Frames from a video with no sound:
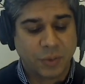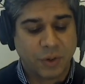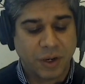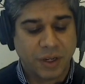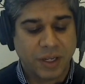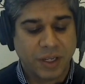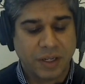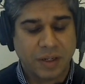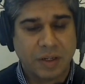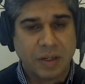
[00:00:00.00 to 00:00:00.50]
They
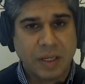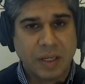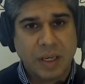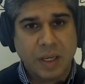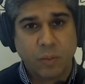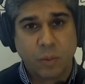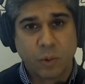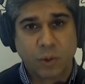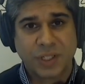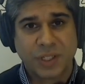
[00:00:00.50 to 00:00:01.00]
also brought
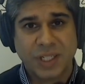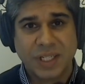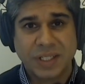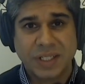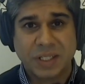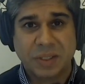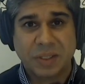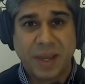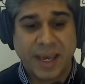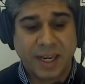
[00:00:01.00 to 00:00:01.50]
in
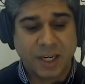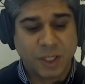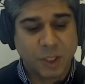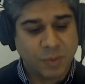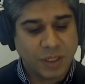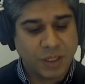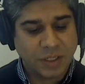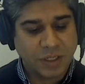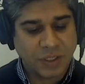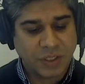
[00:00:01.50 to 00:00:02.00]
more
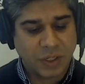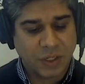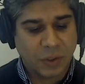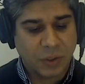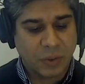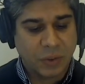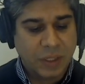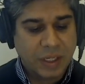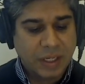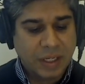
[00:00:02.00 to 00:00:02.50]
seasoned
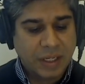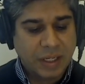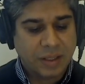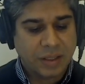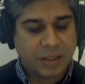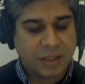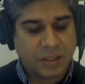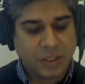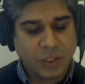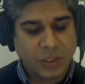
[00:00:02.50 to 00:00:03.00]
management. So
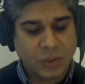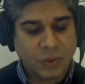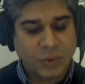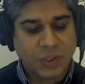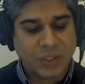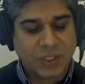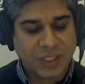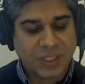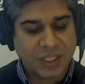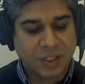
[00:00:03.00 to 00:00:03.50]

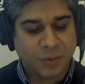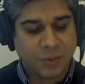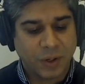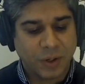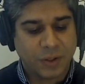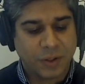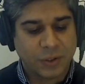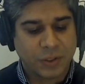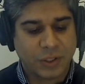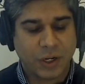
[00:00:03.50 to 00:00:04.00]
the two
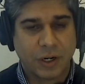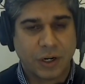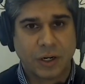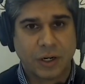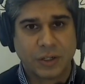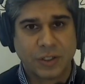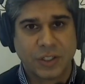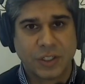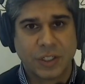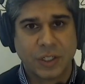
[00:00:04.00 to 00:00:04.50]
Cedar
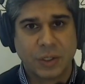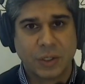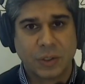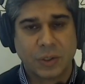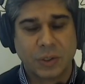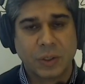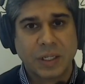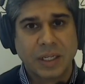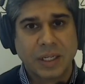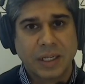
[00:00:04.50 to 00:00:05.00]
brothers are
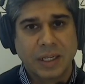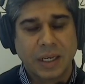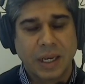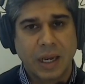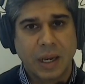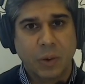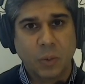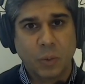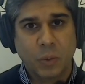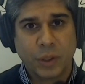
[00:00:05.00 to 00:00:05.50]

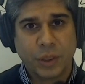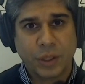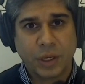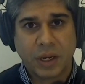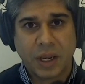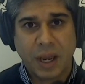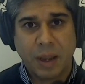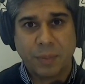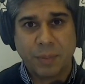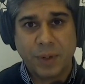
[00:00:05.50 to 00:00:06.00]
still
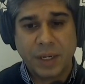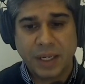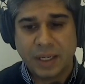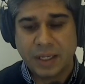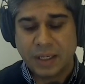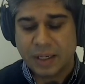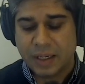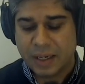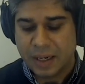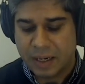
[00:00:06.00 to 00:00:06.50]
with the
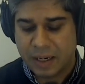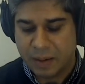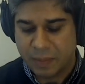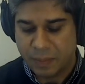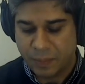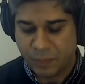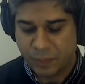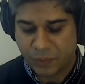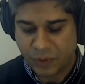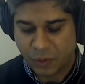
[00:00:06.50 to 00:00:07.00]
company.
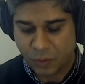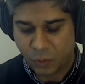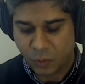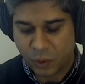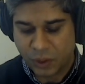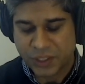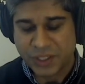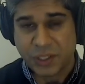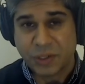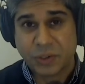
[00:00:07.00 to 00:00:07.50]

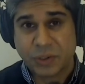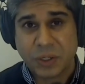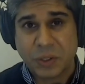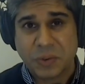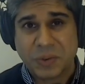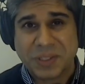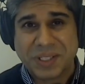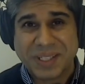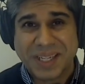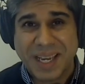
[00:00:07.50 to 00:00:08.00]
Roy
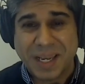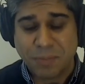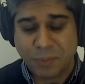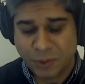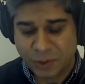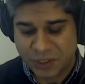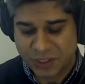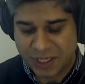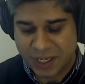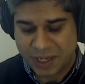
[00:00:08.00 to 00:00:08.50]
Cedars
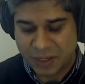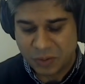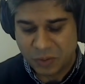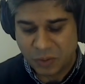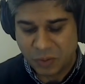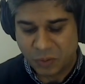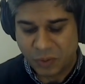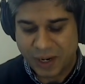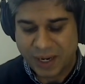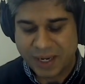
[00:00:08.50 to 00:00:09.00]
owns
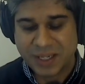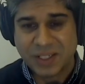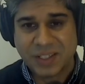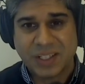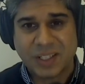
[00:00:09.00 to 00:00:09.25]
10%.